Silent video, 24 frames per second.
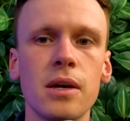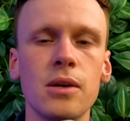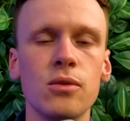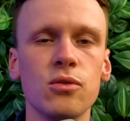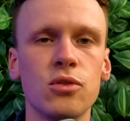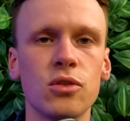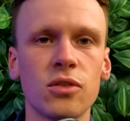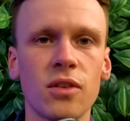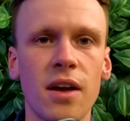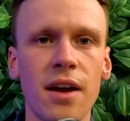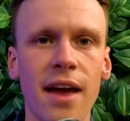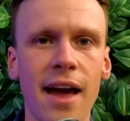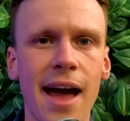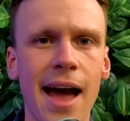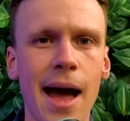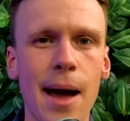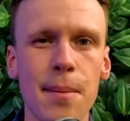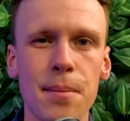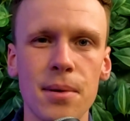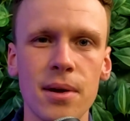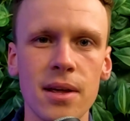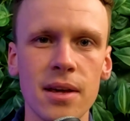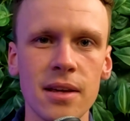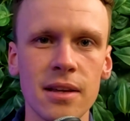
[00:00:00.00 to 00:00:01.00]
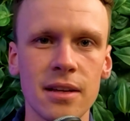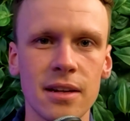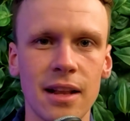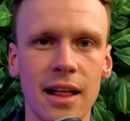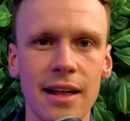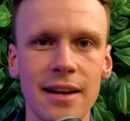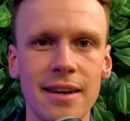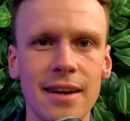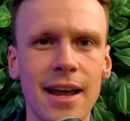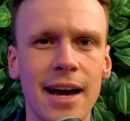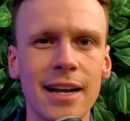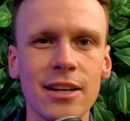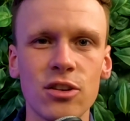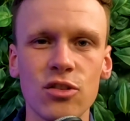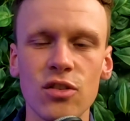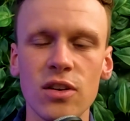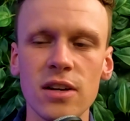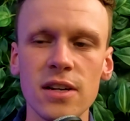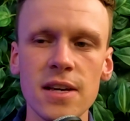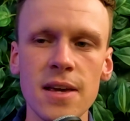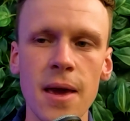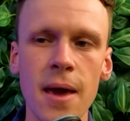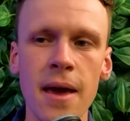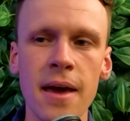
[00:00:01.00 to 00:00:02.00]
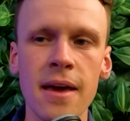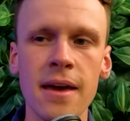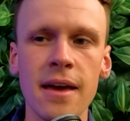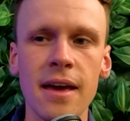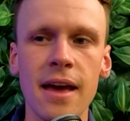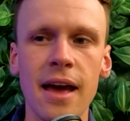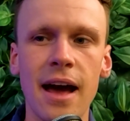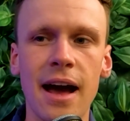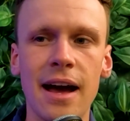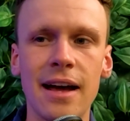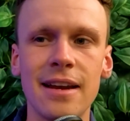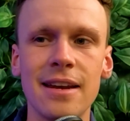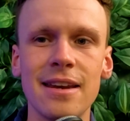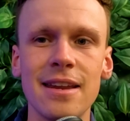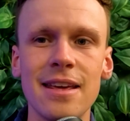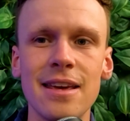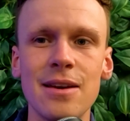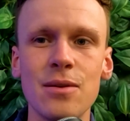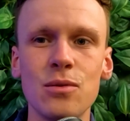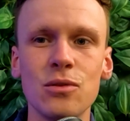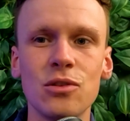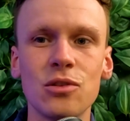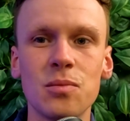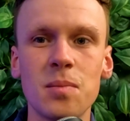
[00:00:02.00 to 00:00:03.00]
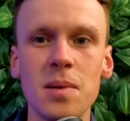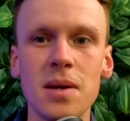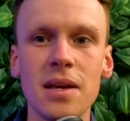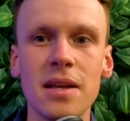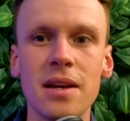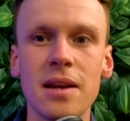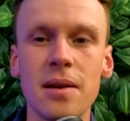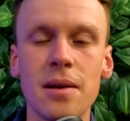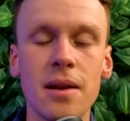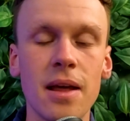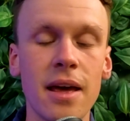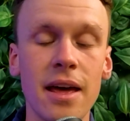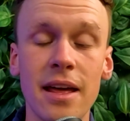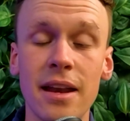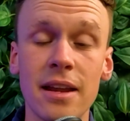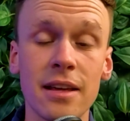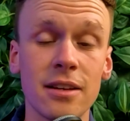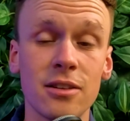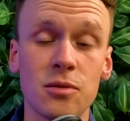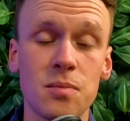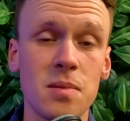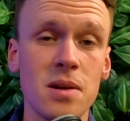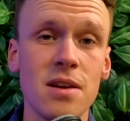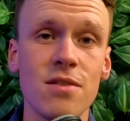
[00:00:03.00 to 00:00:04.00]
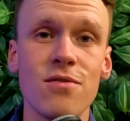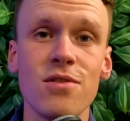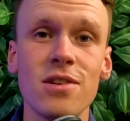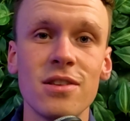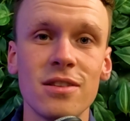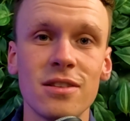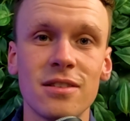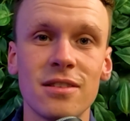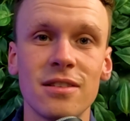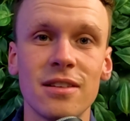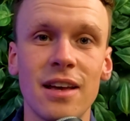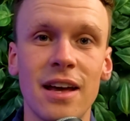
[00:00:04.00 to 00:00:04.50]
It was just like happening like naturally, and it would just be an experience.